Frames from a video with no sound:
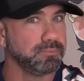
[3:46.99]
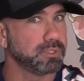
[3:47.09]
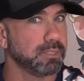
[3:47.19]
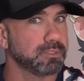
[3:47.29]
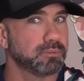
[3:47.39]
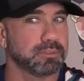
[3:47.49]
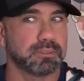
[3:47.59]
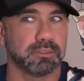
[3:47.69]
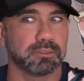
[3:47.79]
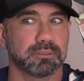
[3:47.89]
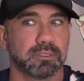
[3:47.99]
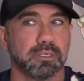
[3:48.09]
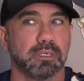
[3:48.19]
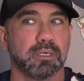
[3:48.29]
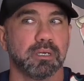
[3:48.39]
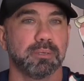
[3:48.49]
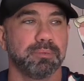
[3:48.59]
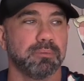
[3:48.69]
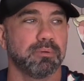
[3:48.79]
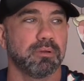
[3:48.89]
Jameis Winston looks good,
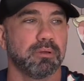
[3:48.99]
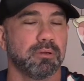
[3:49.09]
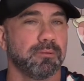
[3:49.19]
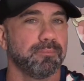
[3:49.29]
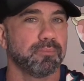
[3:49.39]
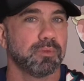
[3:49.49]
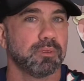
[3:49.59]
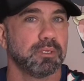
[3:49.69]
people.